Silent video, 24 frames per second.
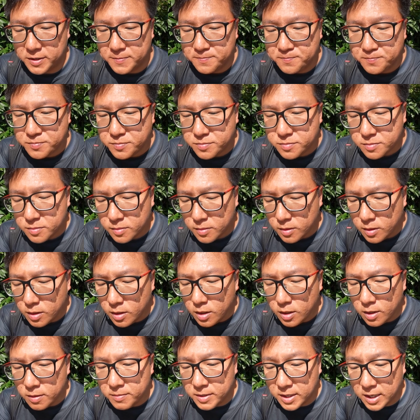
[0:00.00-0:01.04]

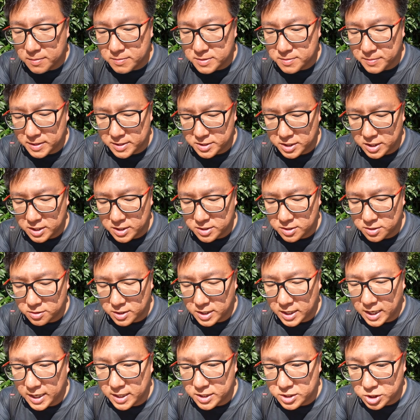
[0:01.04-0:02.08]
It becomes much easier to
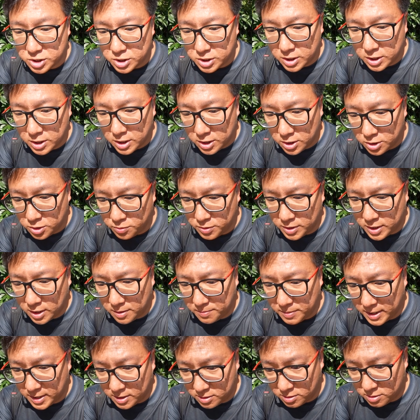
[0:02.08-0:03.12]
catch. Do we get a
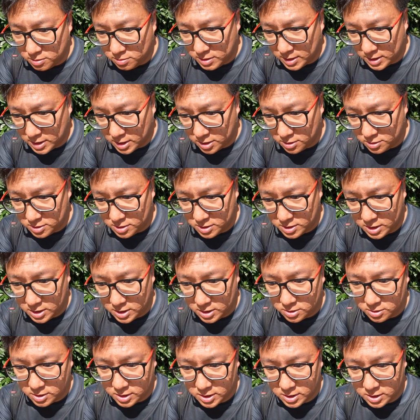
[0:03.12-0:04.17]
background? I cannot
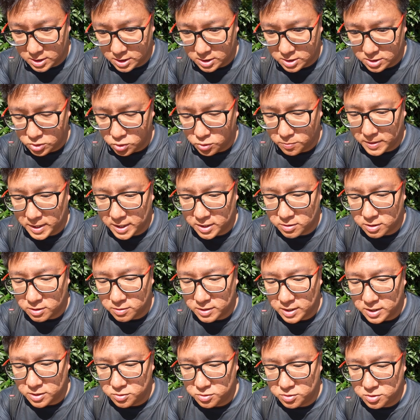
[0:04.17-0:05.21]
see. Okay, there's no
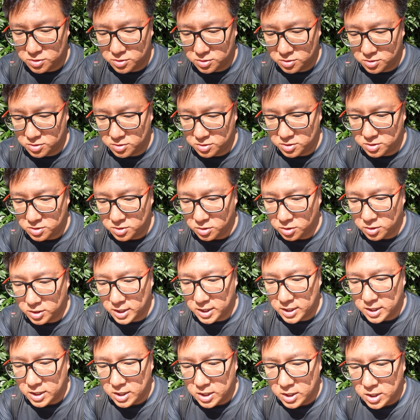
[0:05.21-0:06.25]
background. I just saw
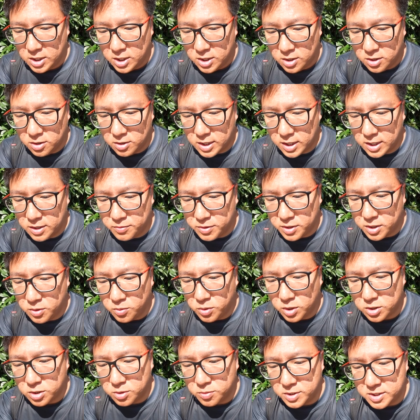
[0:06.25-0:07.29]
that. Okay, we're going to
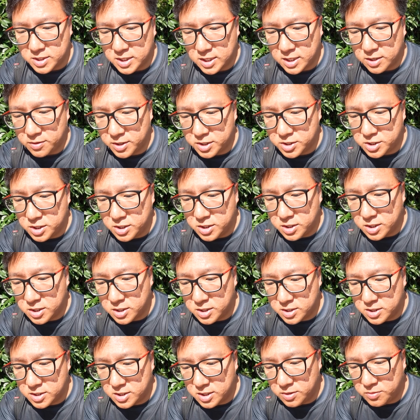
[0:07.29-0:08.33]
walk towards the
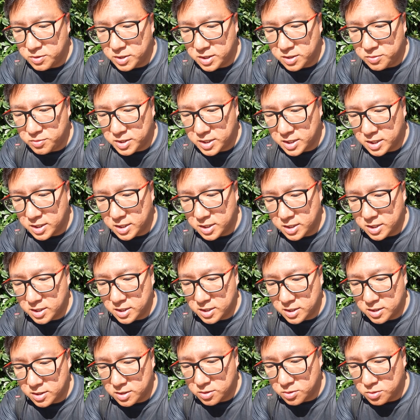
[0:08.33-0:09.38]
direction, see whether we
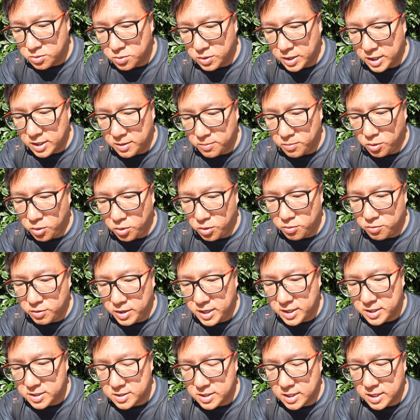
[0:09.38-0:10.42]
can do any more
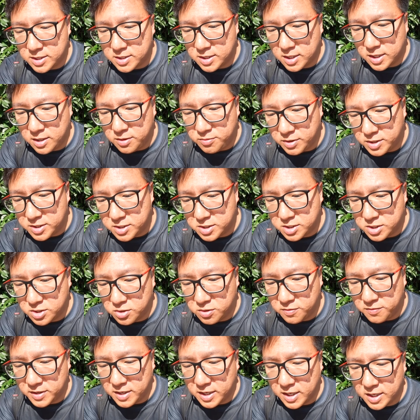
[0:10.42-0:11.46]
raids. There's another Registry
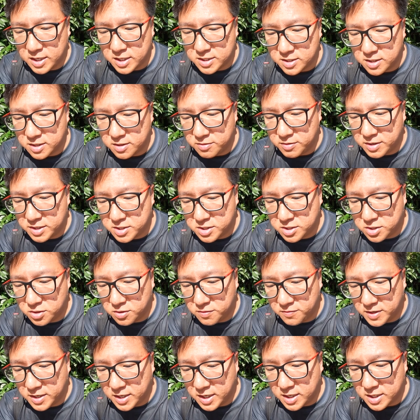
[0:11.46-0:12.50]
over there, there's another Registry
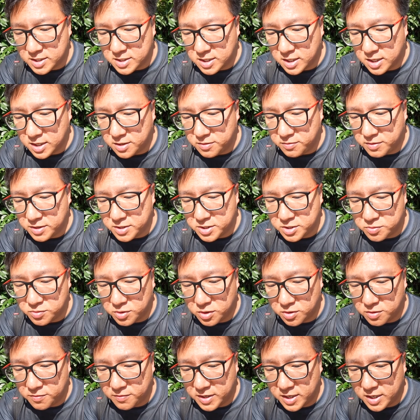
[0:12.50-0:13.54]
over there, there's another Reggie
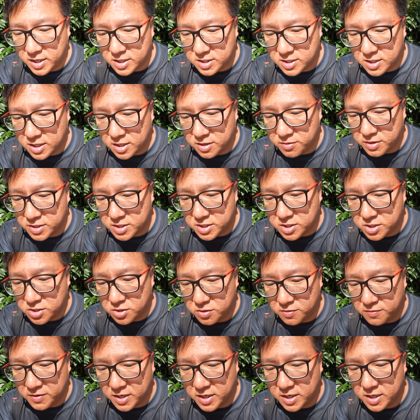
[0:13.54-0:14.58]
Rock over there, there's another Registry
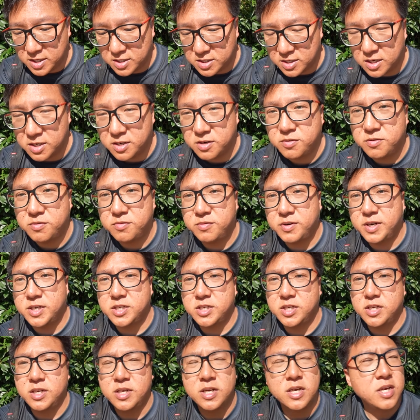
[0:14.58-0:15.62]
over there, there's another
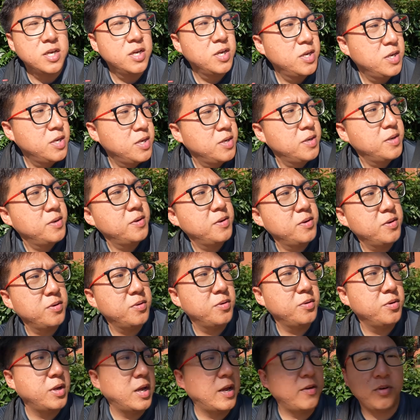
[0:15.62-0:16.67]
Reggie
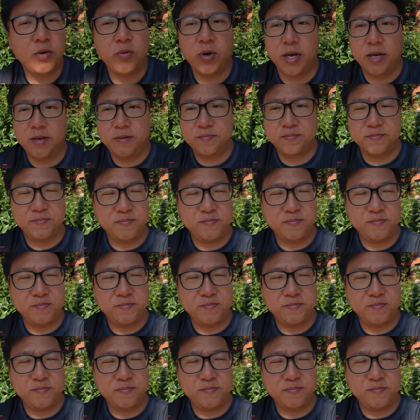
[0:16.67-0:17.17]
everywhere.